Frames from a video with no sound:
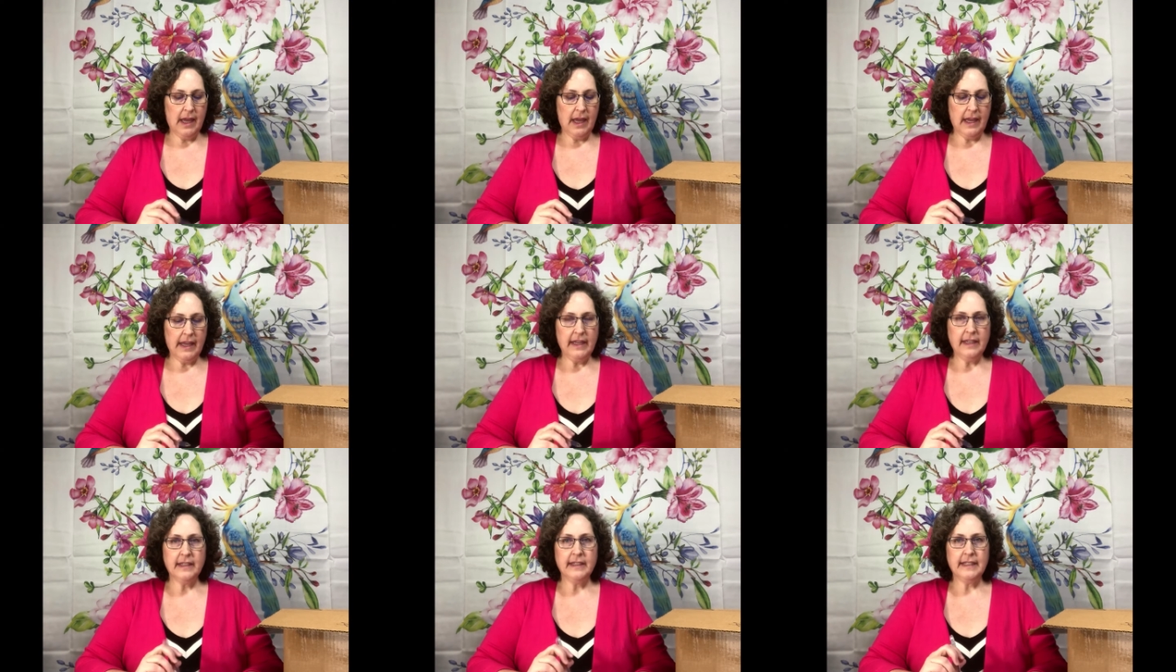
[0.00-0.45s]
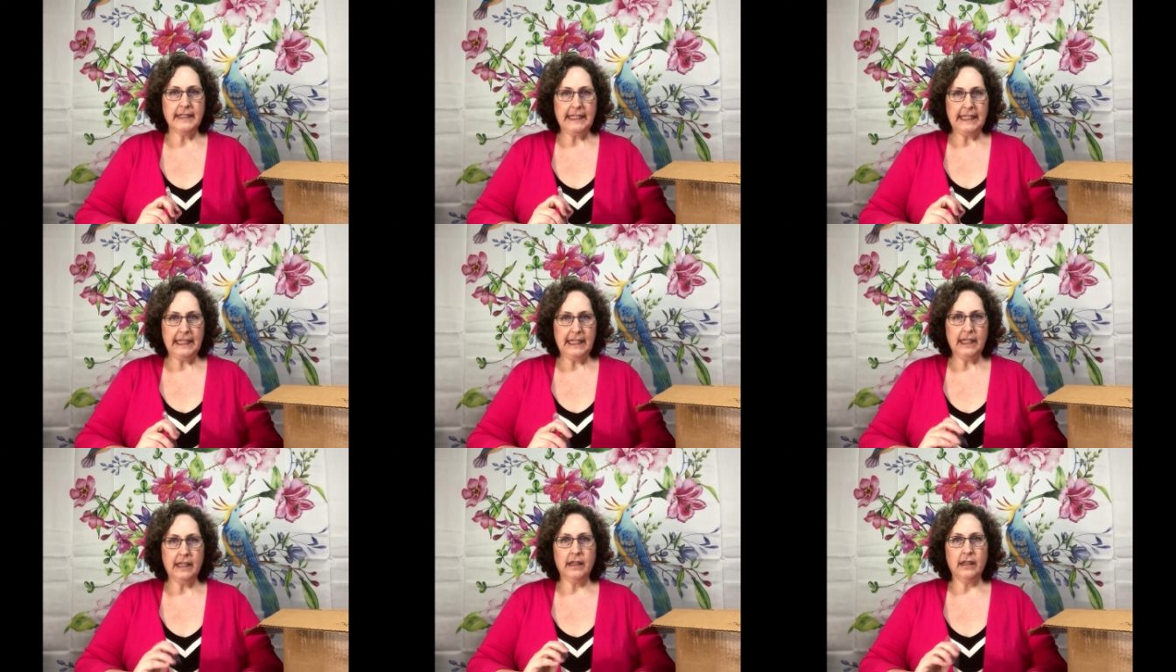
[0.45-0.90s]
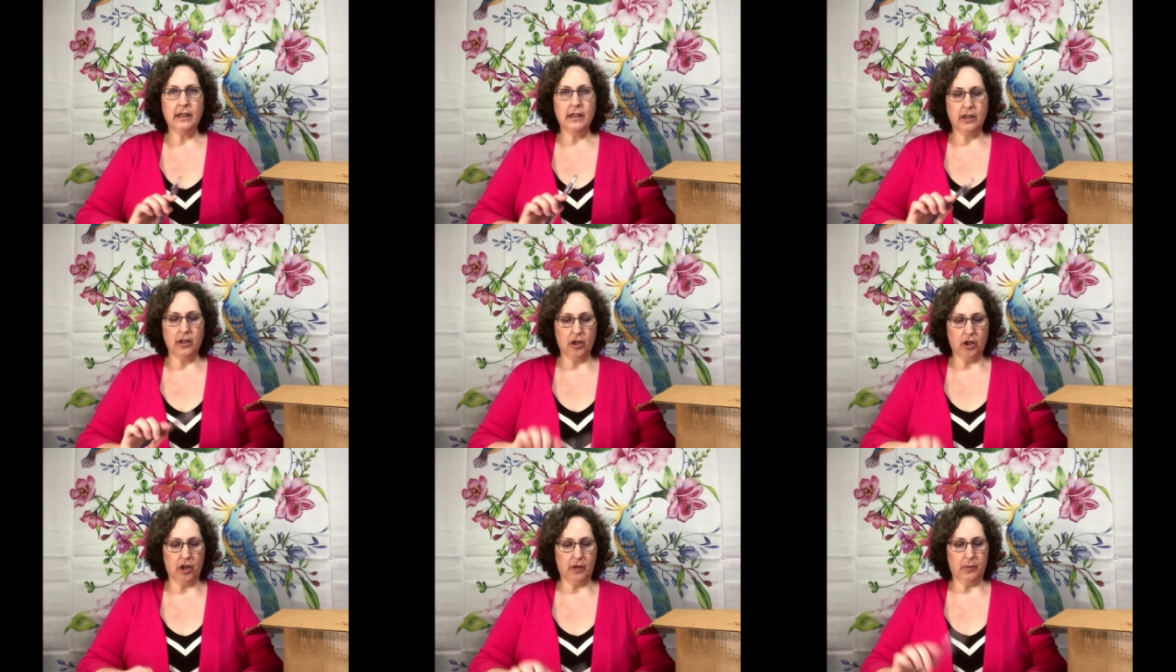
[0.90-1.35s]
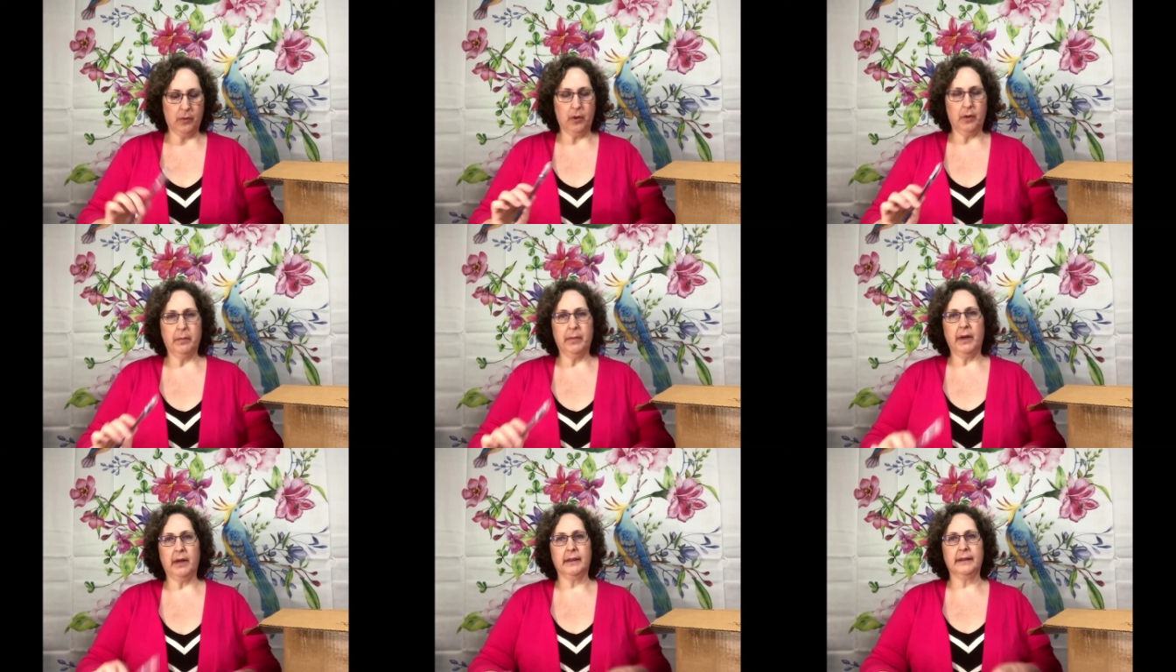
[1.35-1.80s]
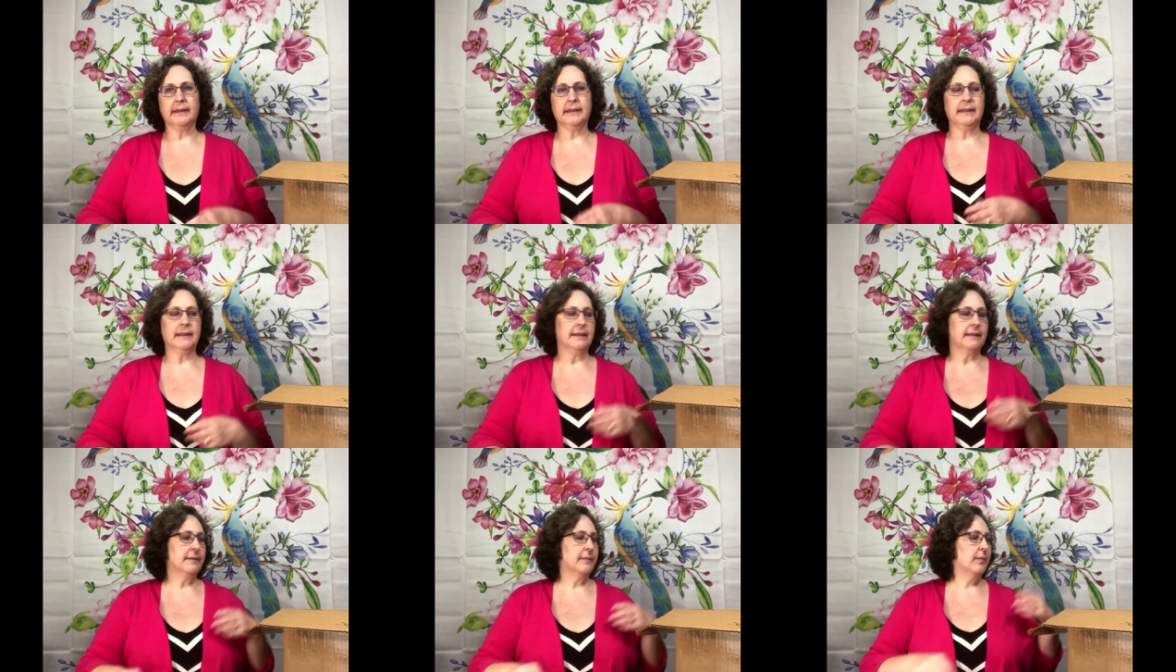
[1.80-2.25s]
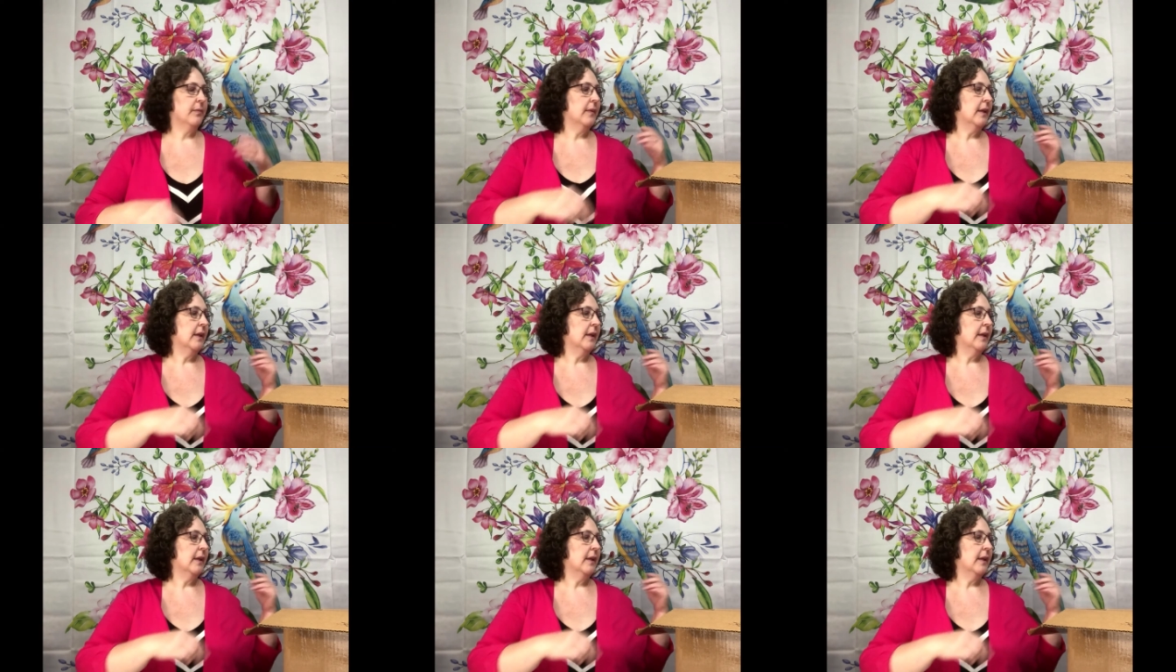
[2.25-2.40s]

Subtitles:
And D, cardboard boxes.